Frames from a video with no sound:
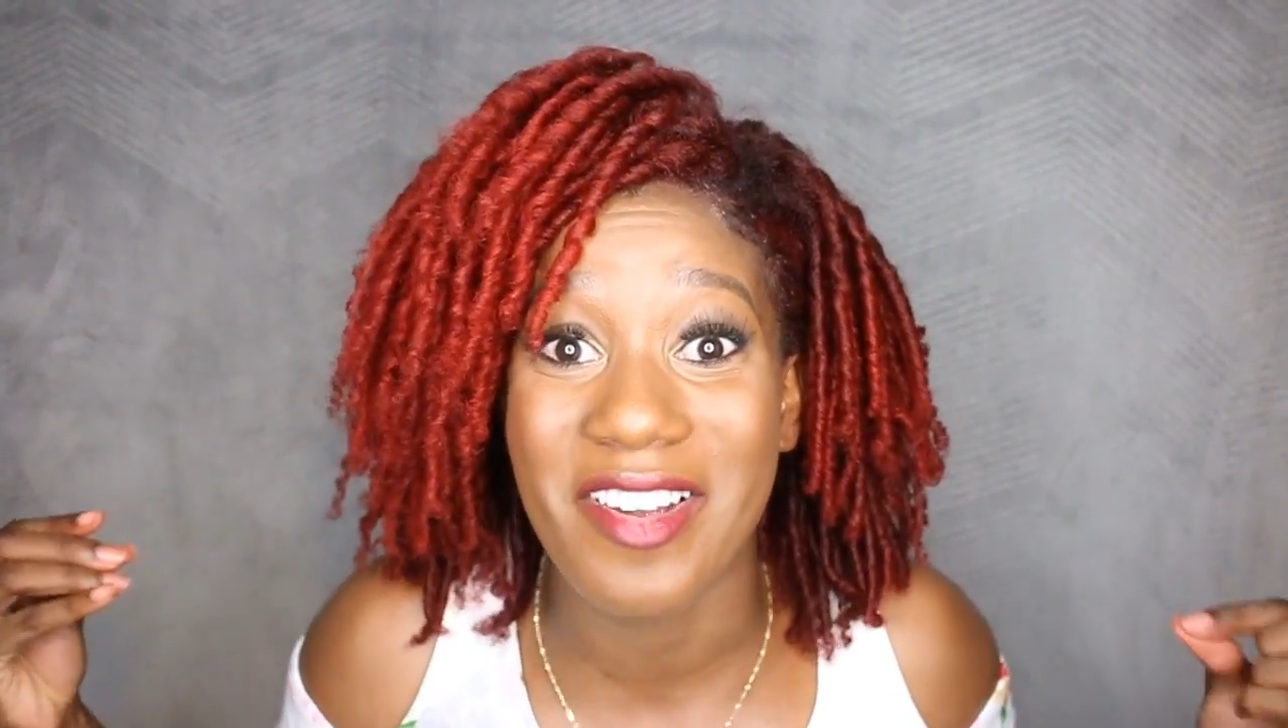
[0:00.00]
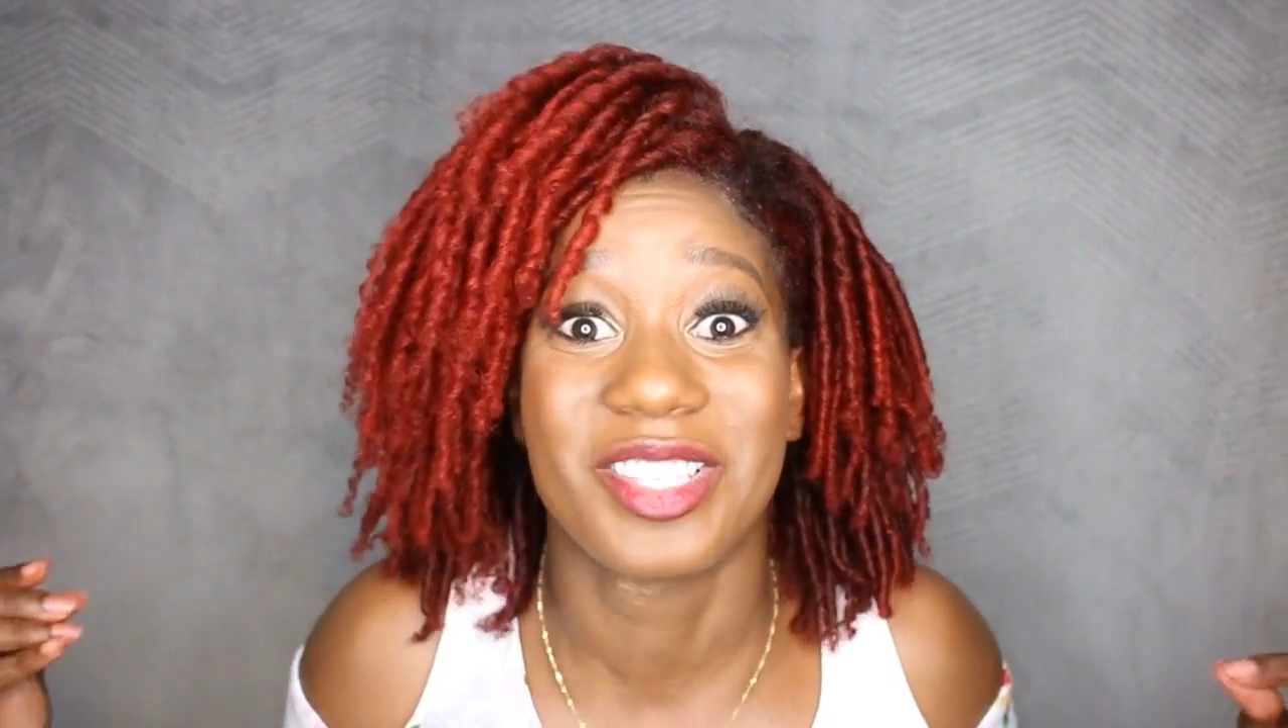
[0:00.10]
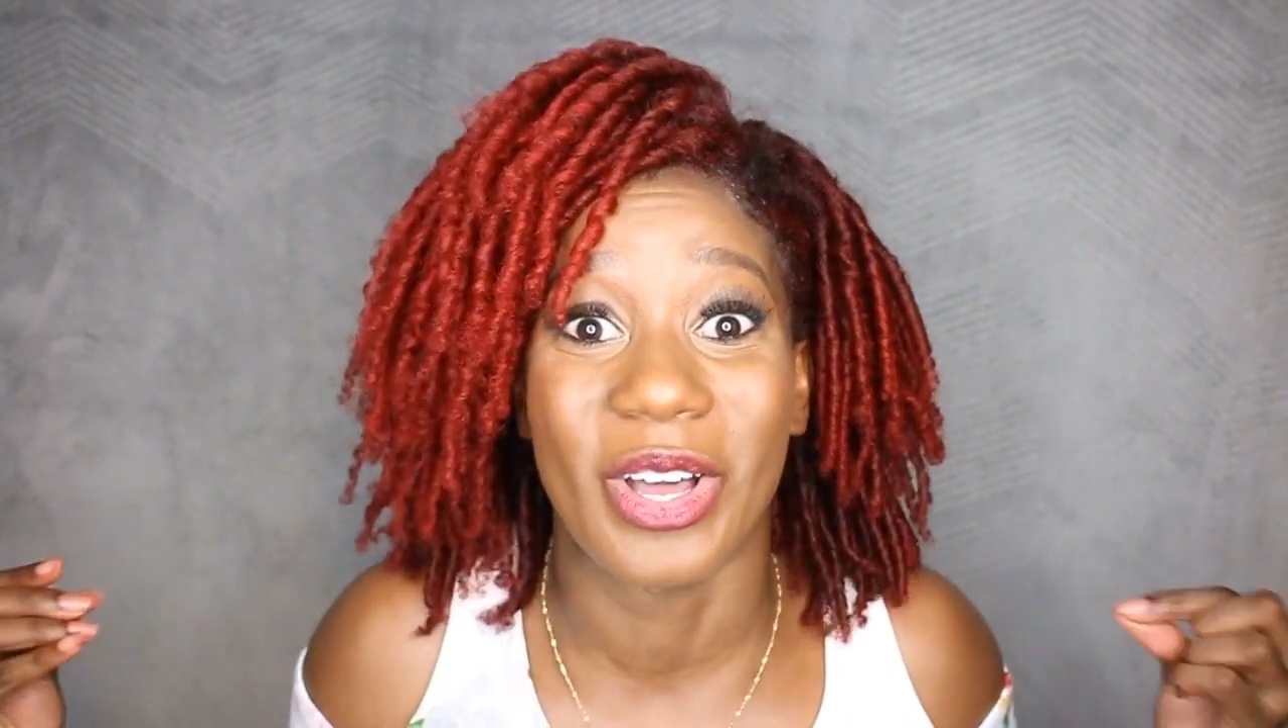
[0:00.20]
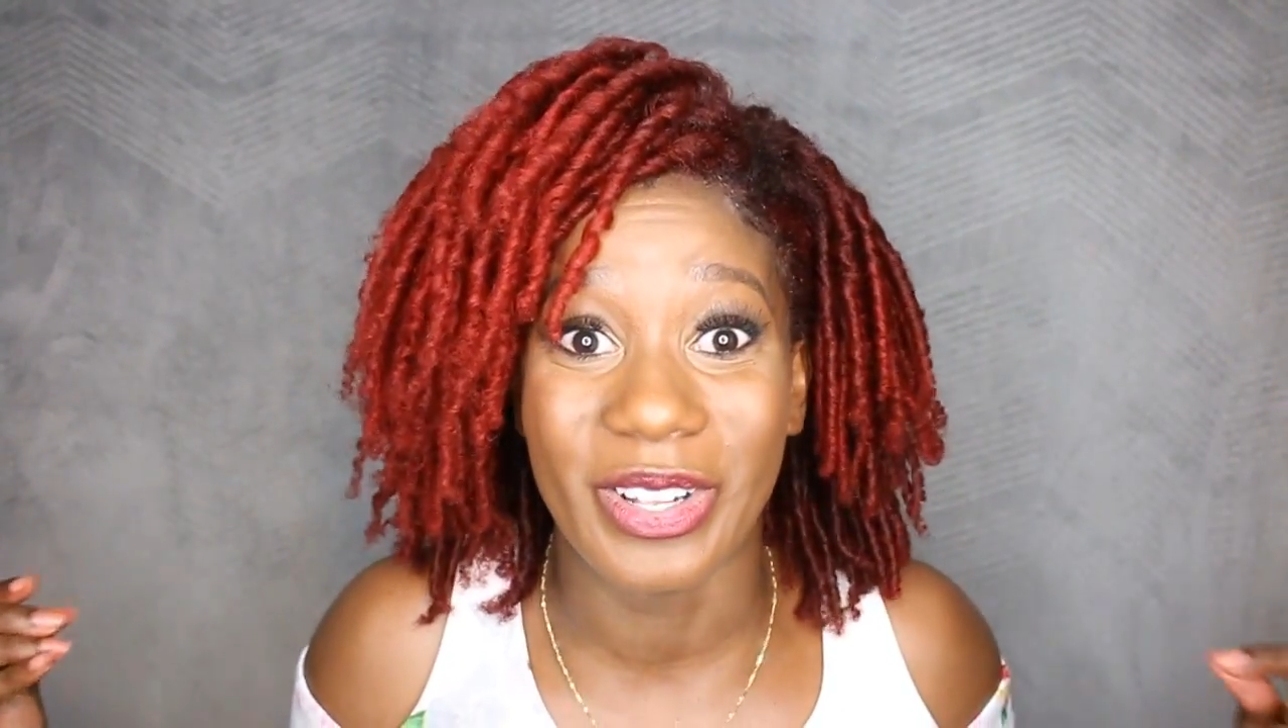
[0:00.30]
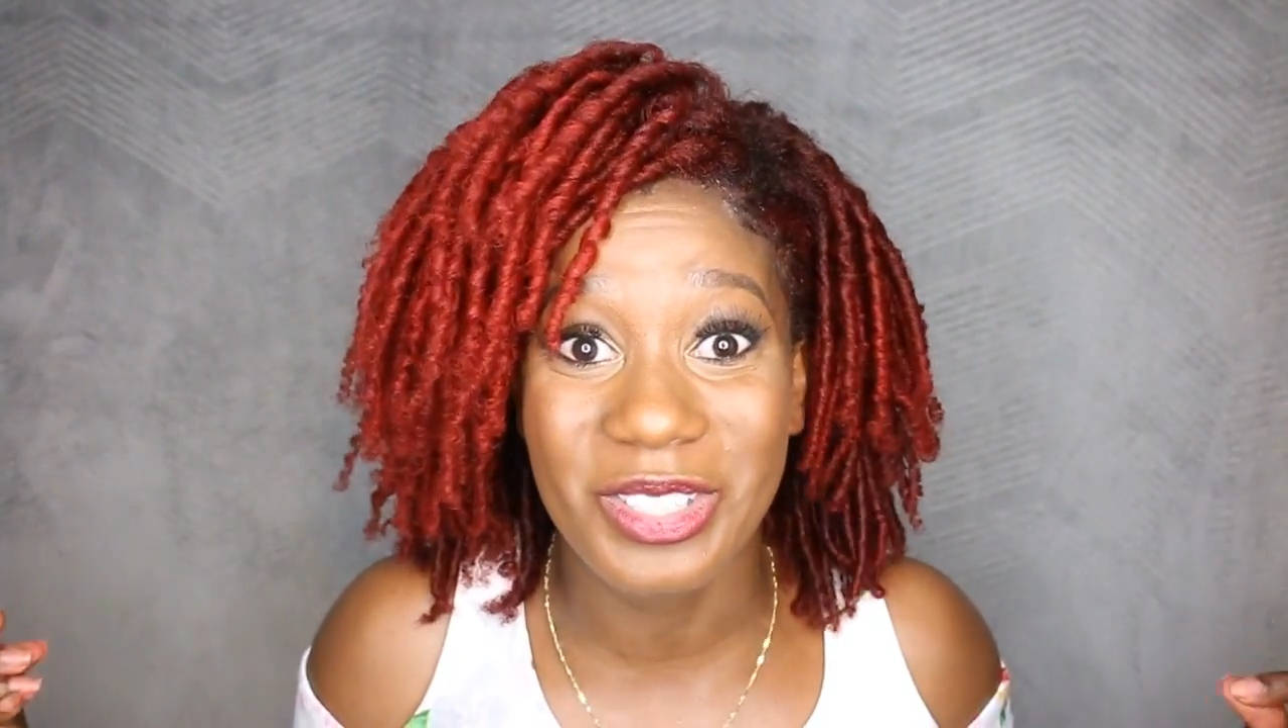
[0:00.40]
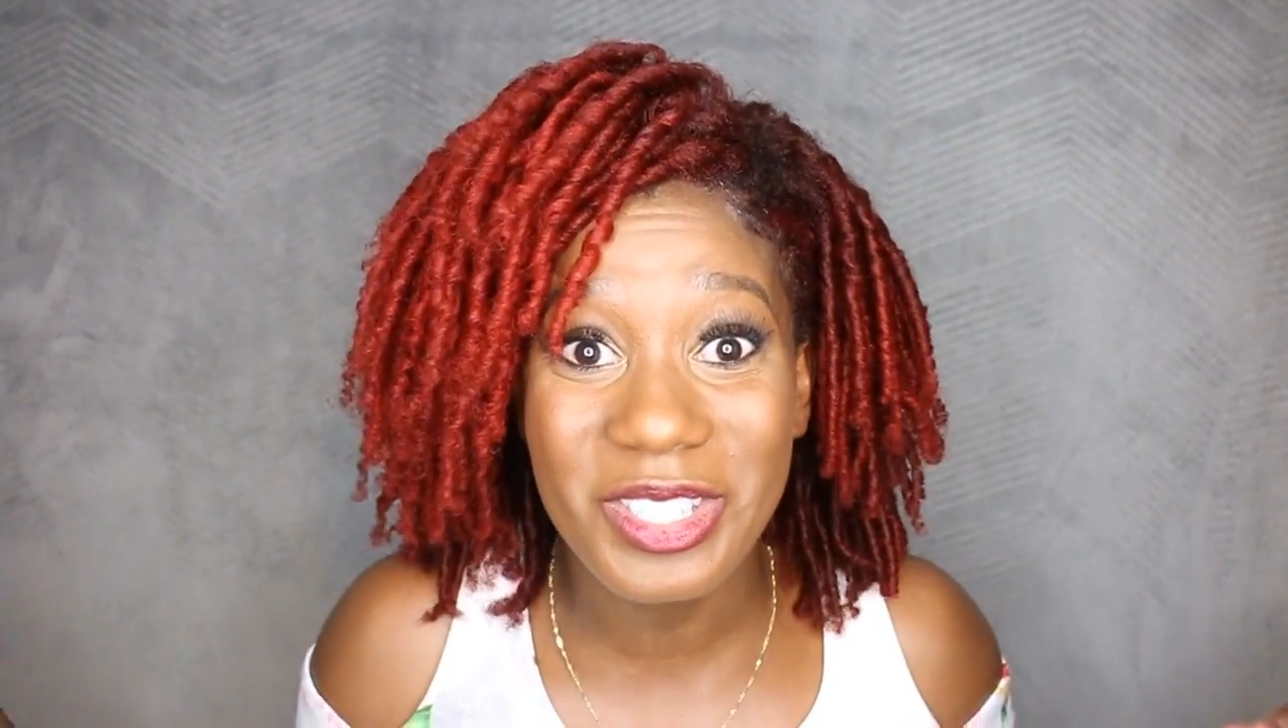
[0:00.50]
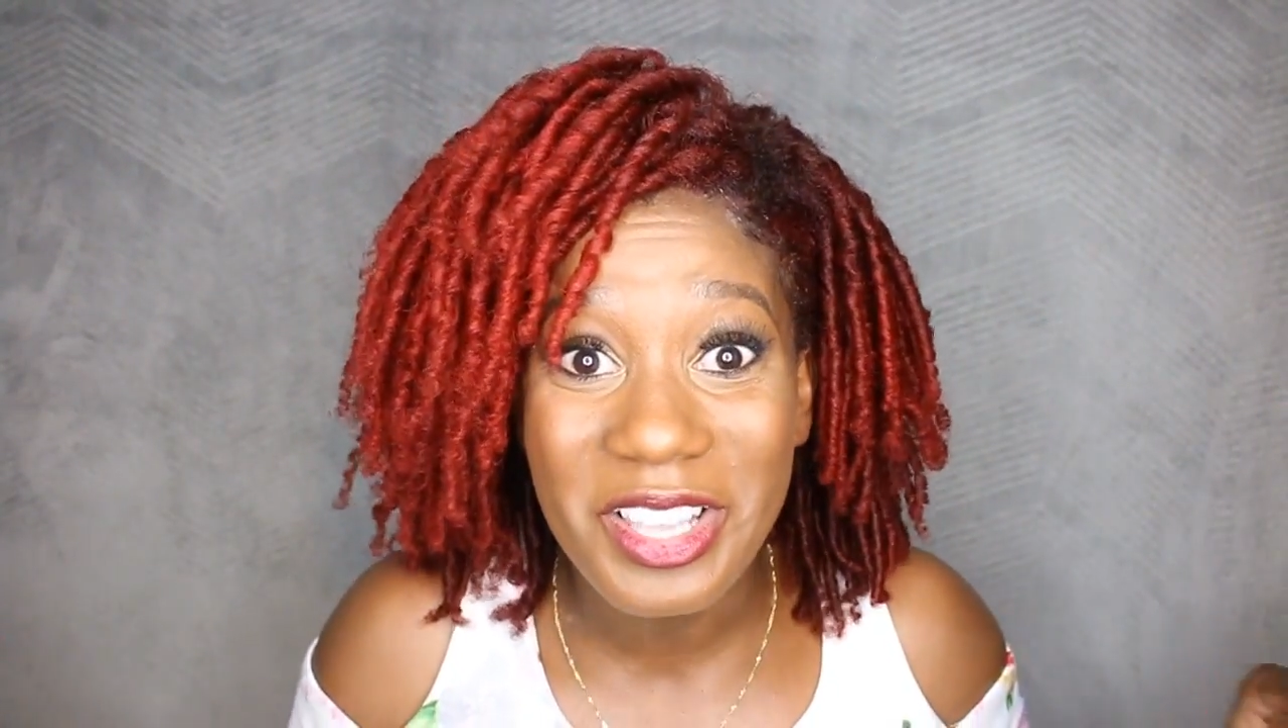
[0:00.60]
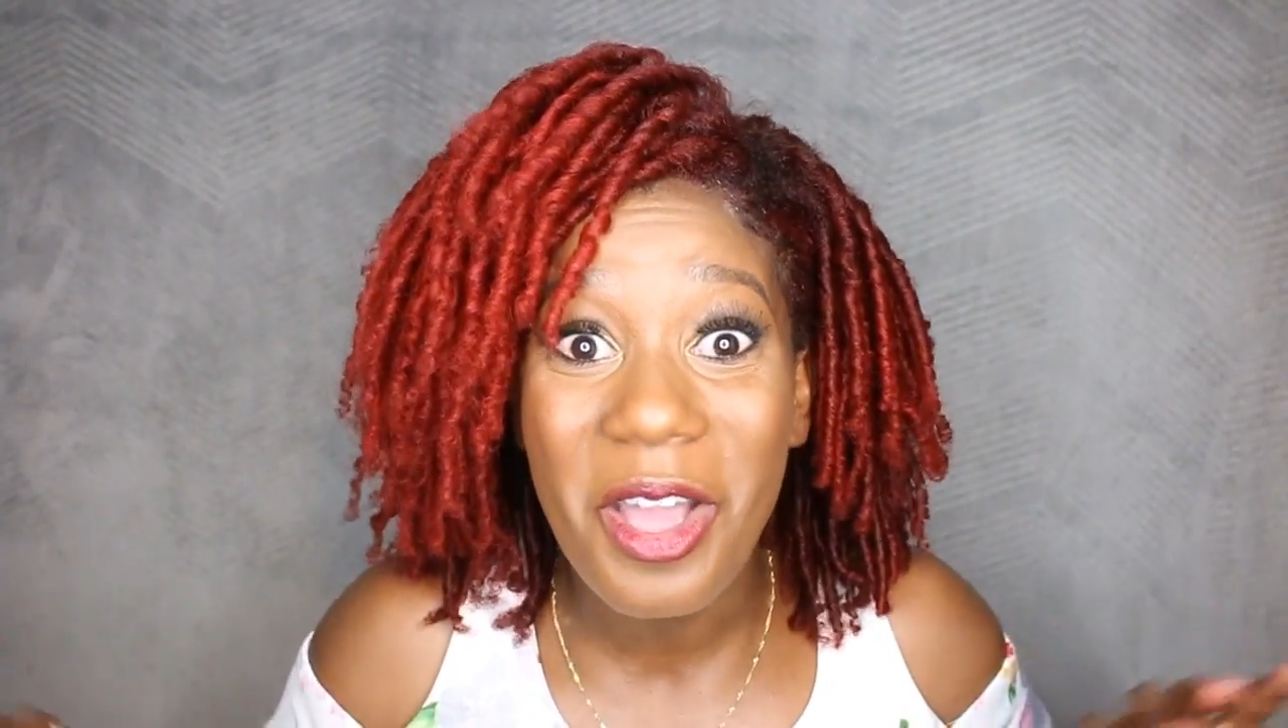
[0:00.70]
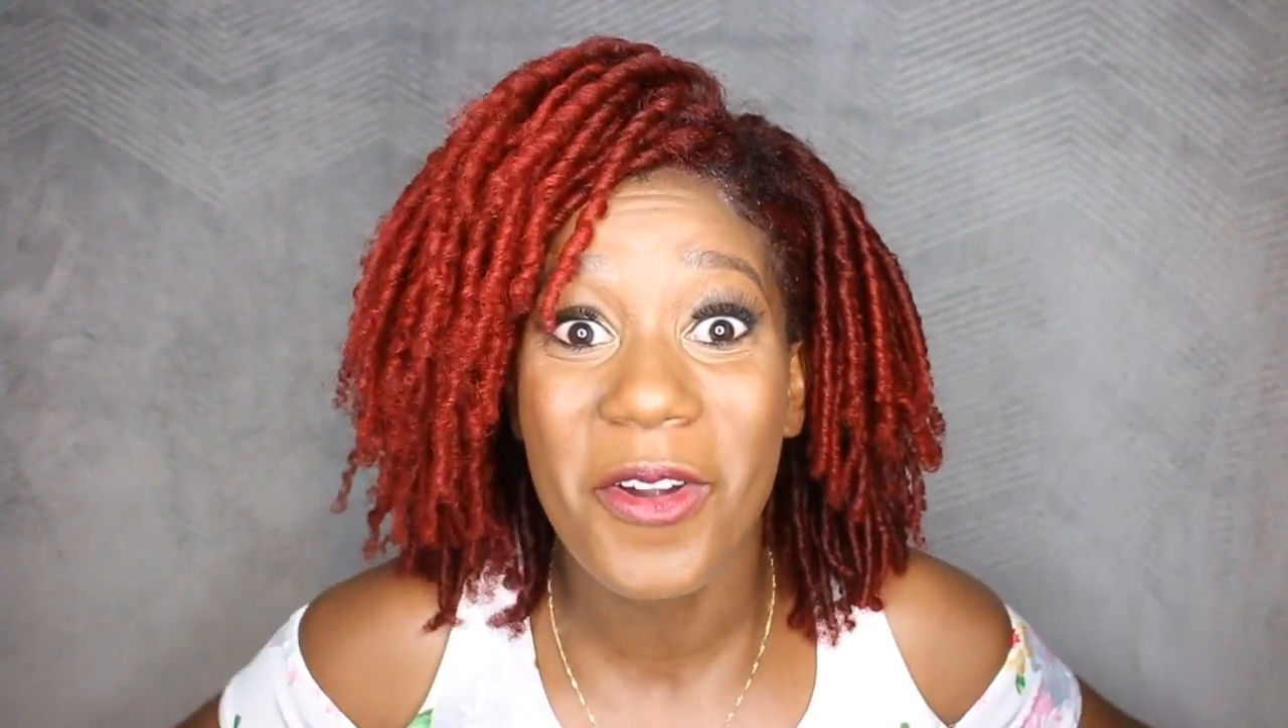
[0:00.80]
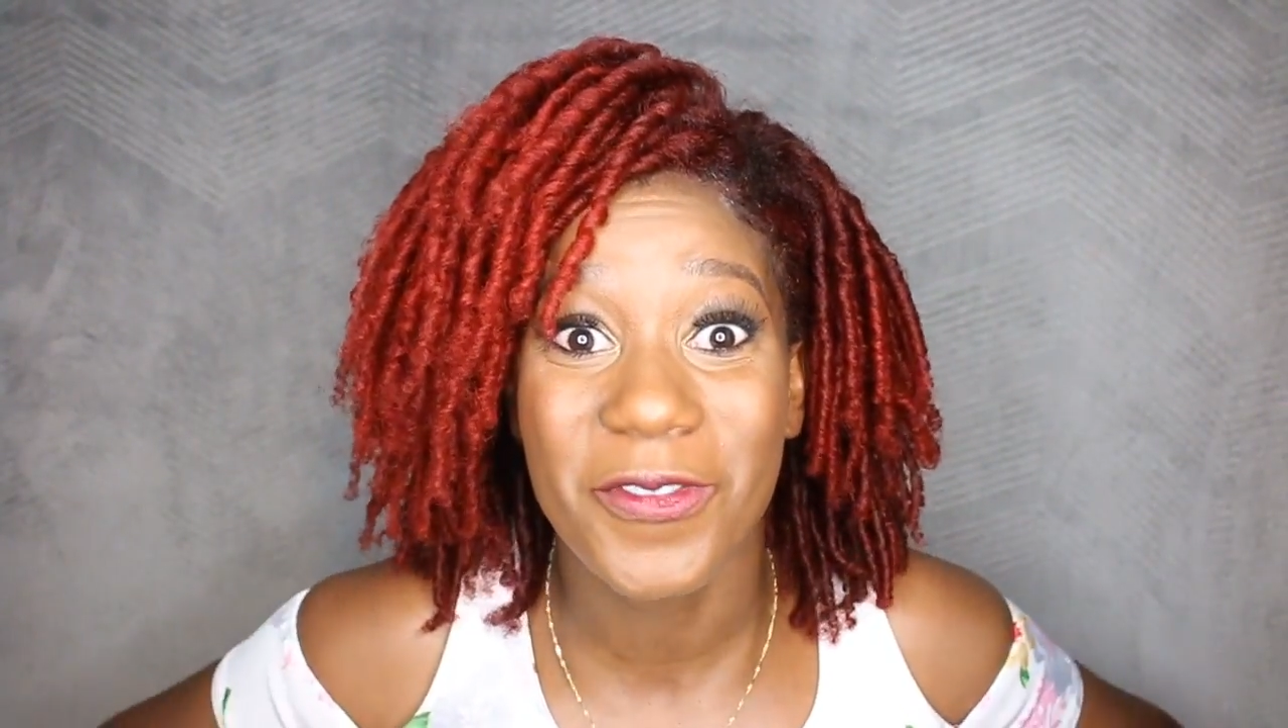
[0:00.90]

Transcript: results